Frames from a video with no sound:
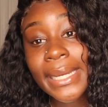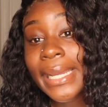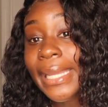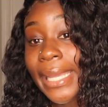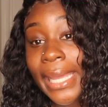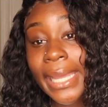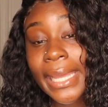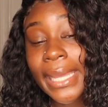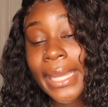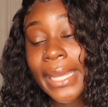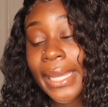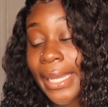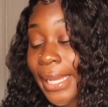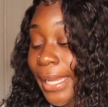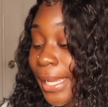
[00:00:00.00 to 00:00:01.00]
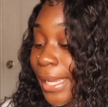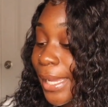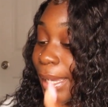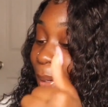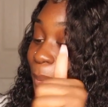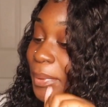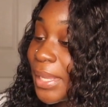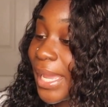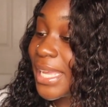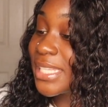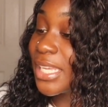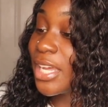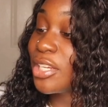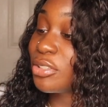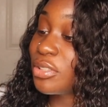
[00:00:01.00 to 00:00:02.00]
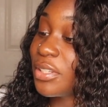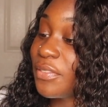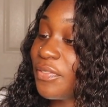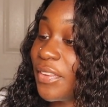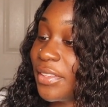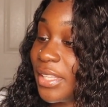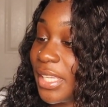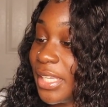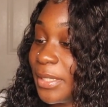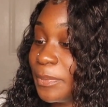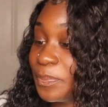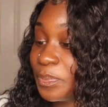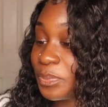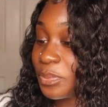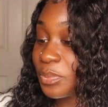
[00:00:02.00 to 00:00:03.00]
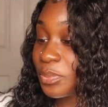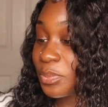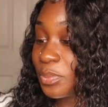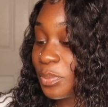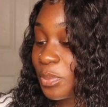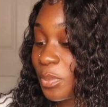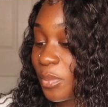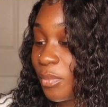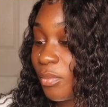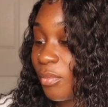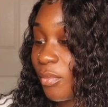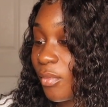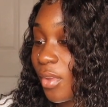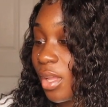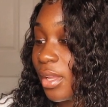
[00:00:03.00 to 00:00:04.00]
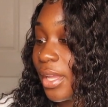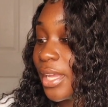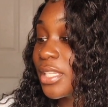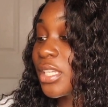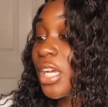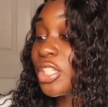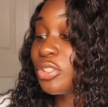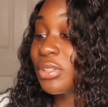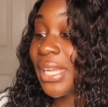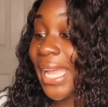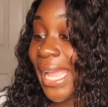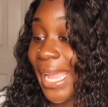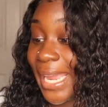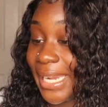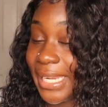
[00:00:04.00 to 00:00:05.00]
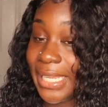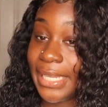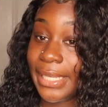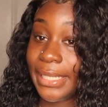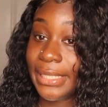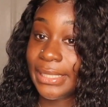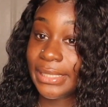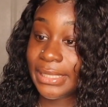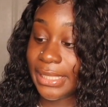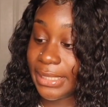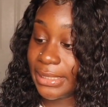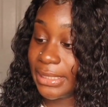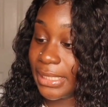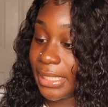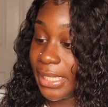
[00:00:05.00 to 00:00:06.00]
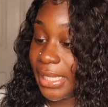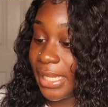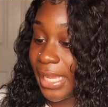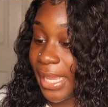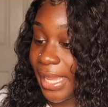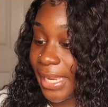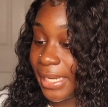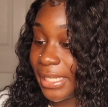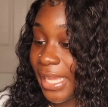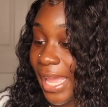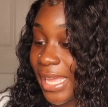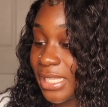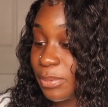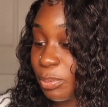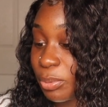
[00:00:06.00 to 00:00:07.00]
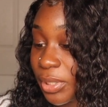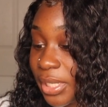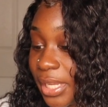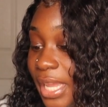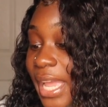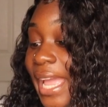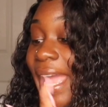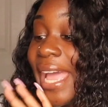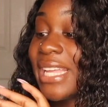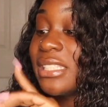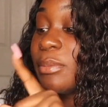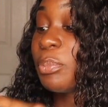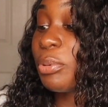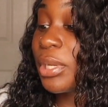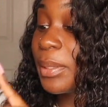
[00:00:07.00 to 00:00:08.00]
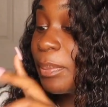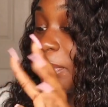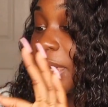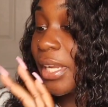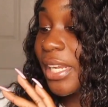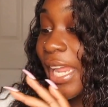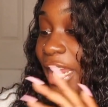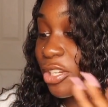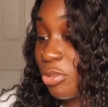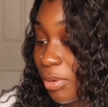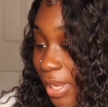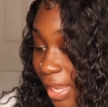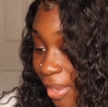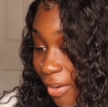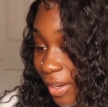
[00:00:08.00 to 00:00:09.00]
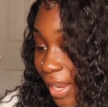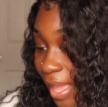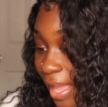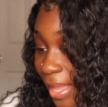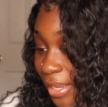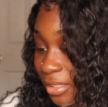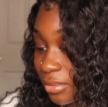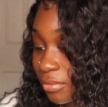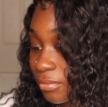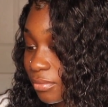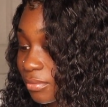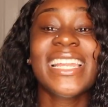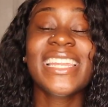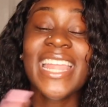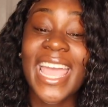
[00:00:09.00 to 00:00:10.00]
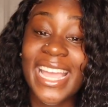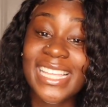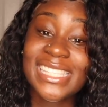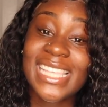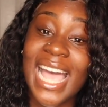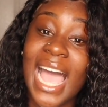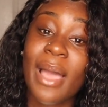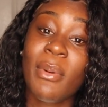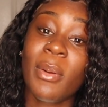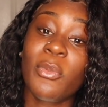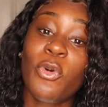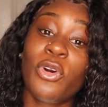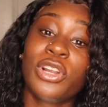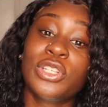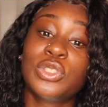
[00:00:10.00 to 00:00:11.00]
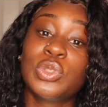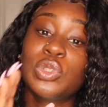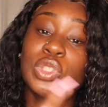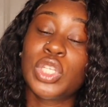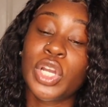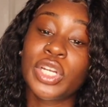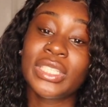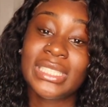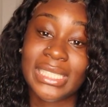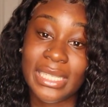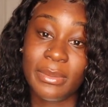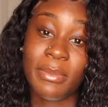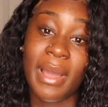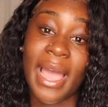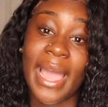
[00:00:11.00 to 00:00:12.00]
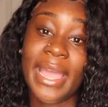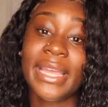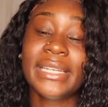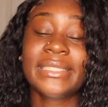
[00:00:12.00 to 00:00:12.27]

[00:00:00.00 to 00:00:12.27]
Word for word: Okay? Mm-hmm. But yeah, it's 150 it's 180 density and it has pre it has the pre-plucked natural hairline Next time I'm going to do 13 by